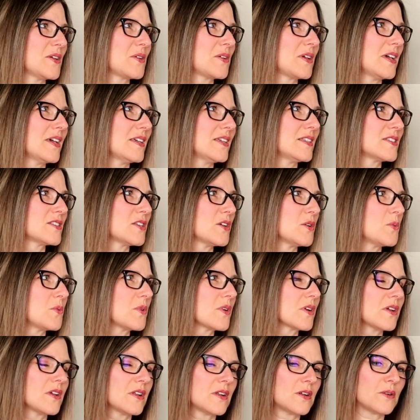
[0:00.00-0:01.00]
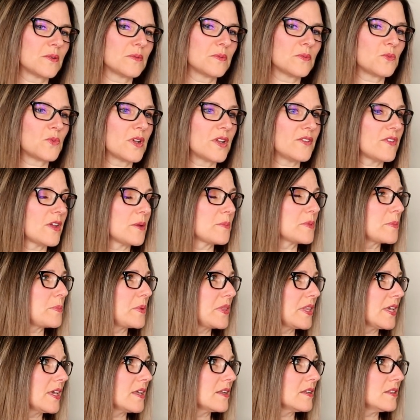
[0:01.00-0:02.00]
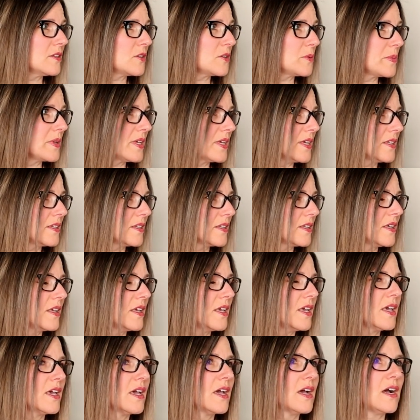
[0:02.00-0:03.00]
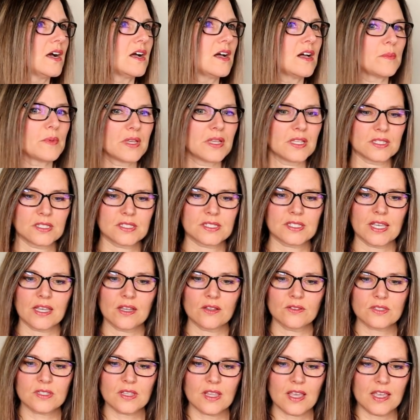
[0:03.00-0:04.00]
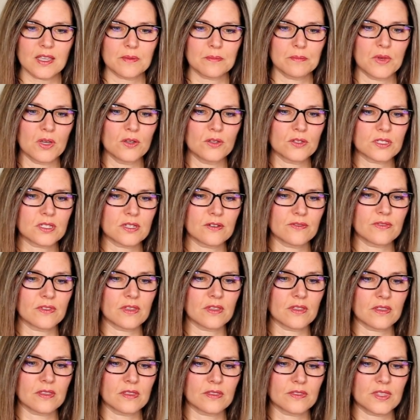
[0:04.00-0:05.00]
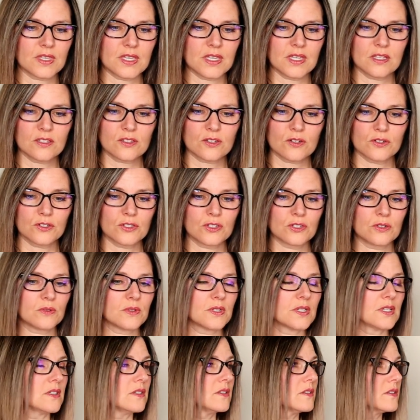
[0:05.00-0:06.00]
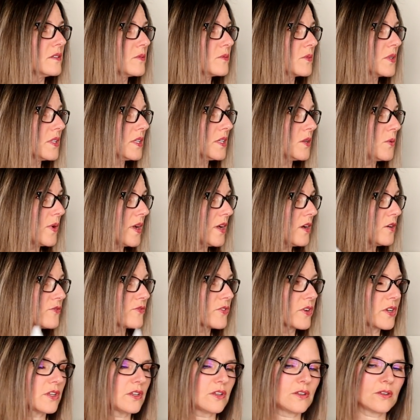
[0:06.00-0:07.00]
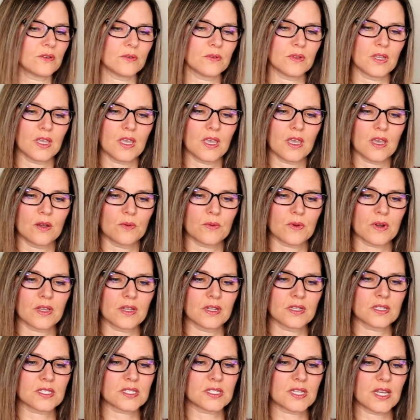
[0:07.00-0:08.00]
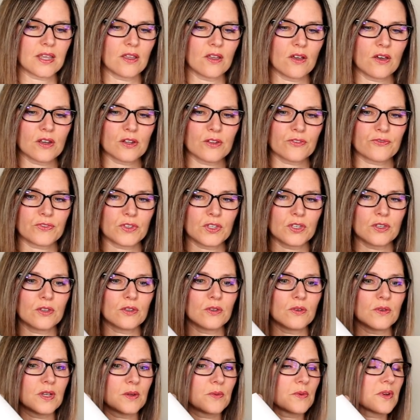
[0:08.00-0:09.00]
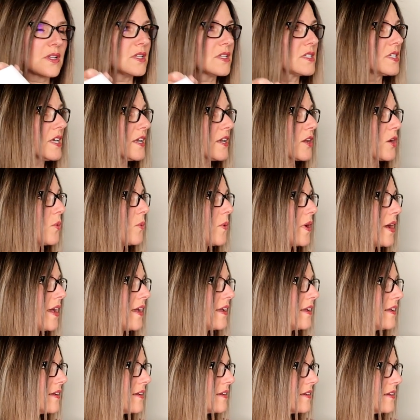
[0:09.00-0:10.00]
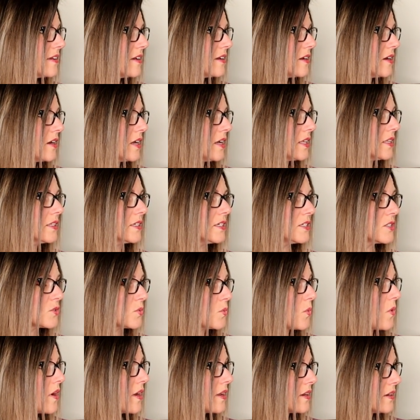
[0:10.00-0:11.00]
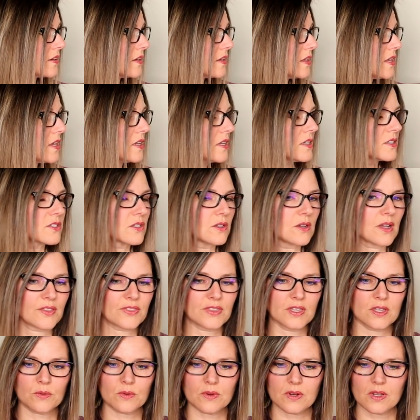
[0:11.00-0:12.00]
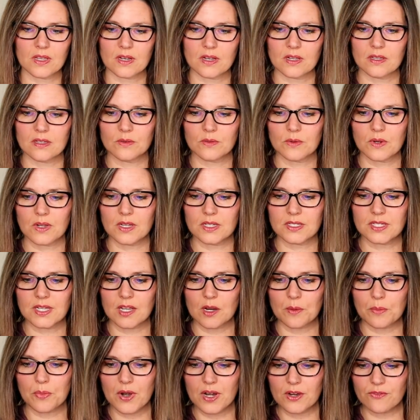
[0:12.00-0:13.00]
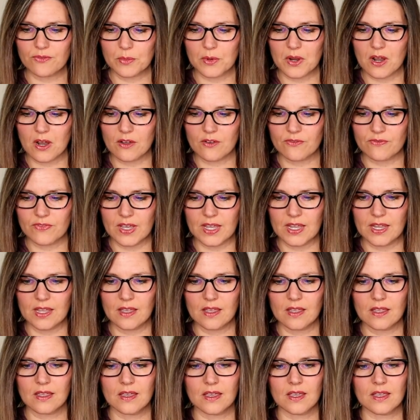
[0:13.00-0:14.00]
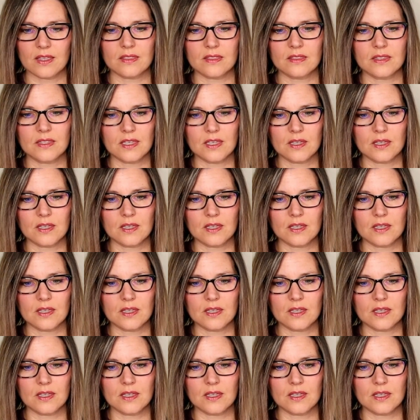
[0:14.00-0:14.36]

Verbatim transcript: Okay, so we're gonna revamp the plan a little bit. Okay. Um, it sounds like most of the things are doing really well for you. We're gonna stay on a few and we're gonna take away. Okay. At least one. Great. So I think we're gonna we're gonna take a break from Coffea and okay.